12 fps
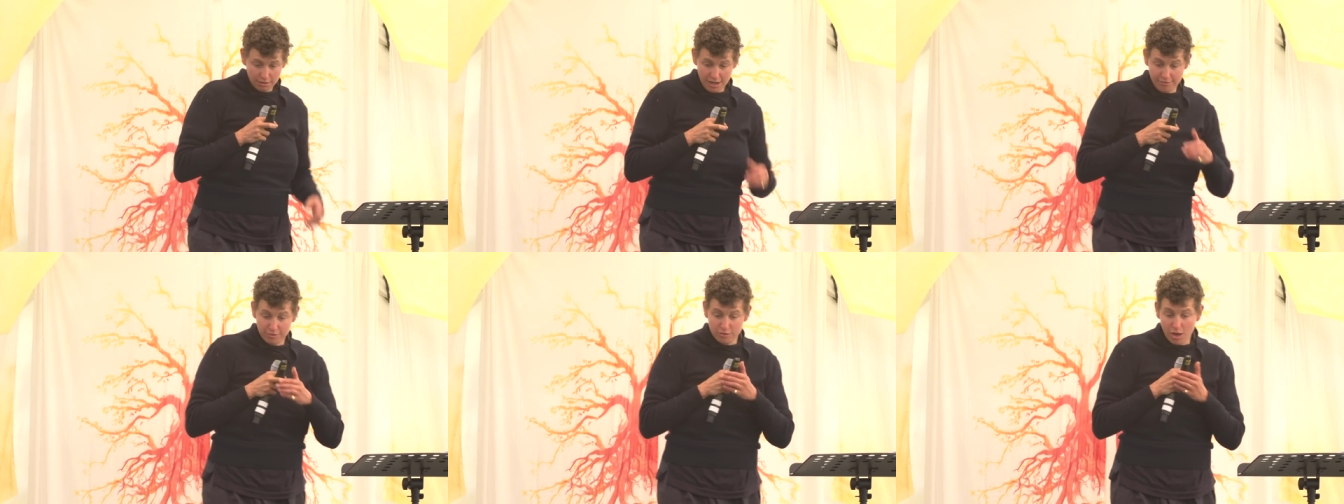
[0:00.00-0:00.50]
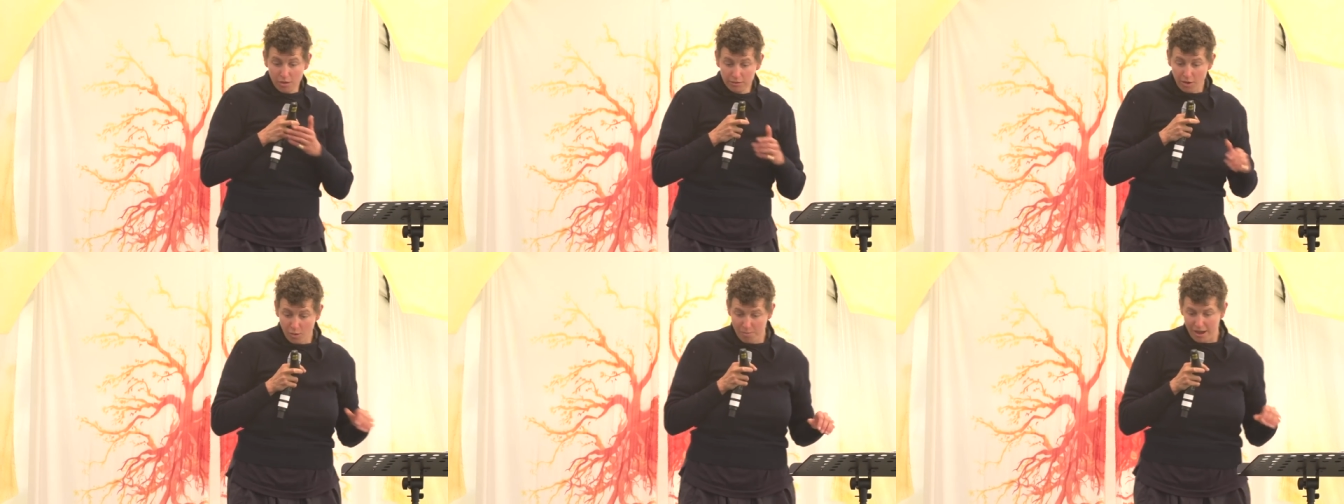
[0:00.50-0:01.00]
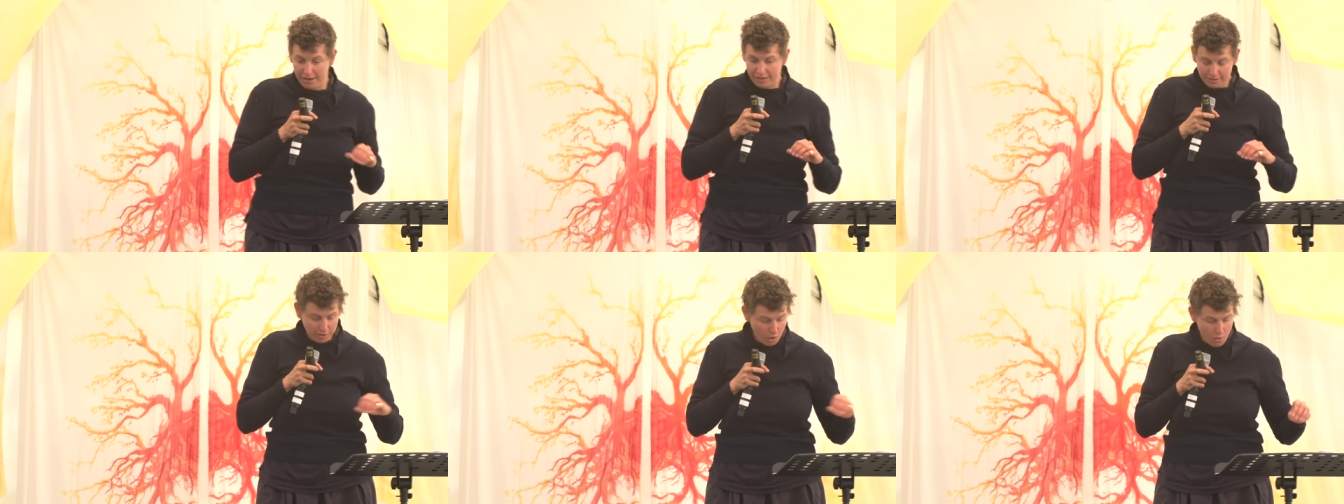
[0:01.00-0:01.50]
And if you don't know about
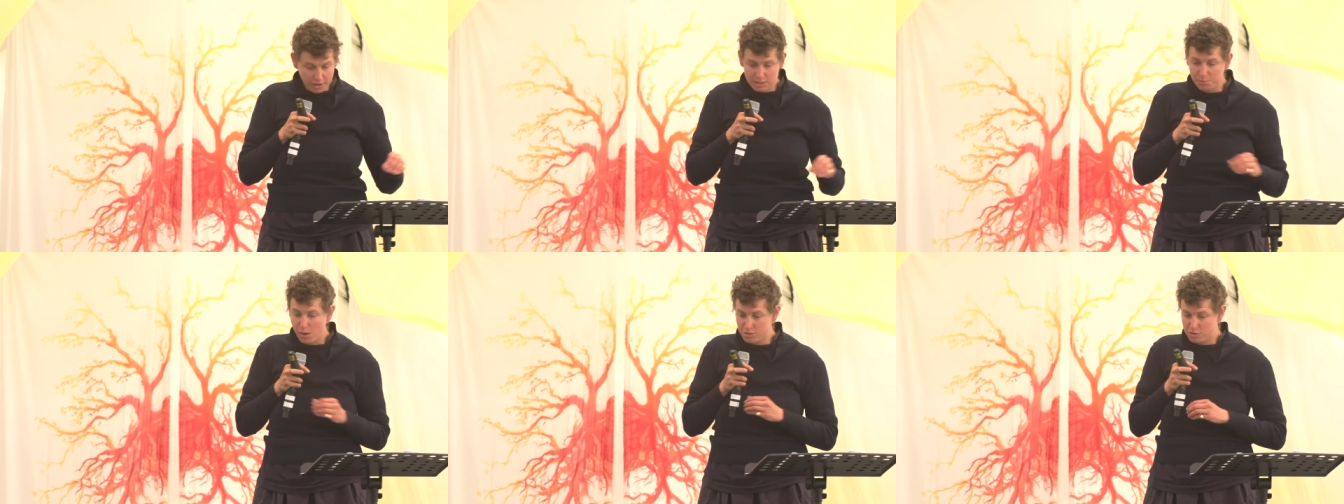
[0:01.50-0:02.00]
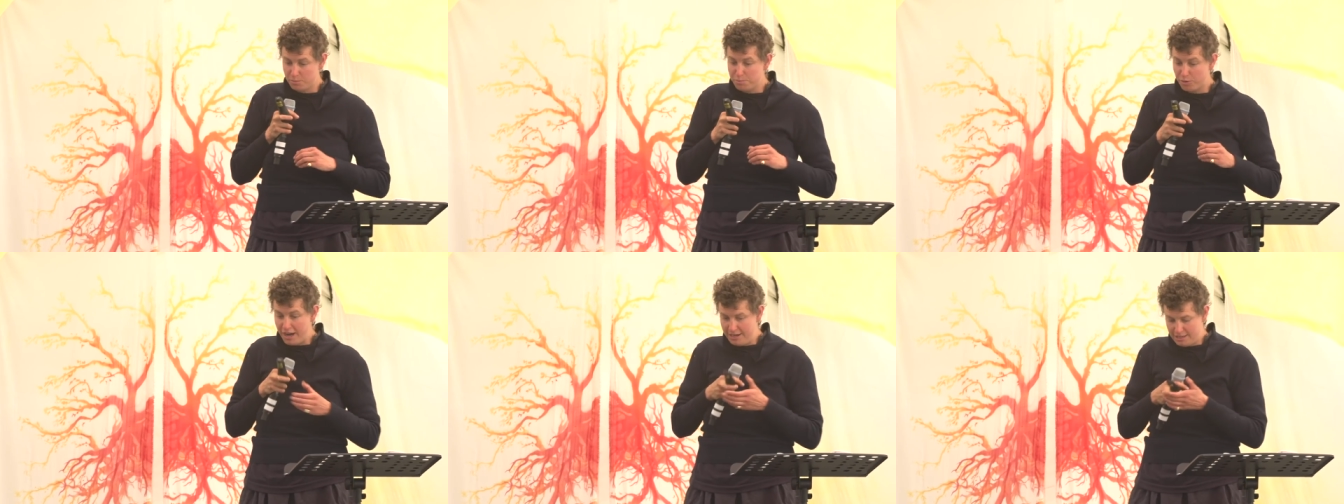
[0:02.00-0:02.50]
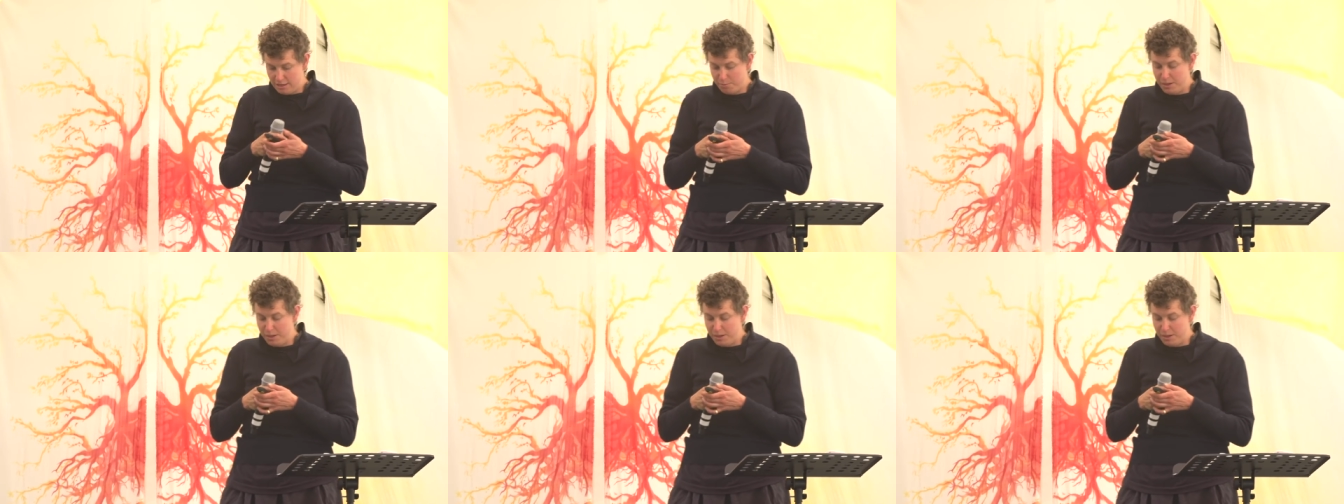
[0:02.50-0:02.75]
it, go expose your brain to the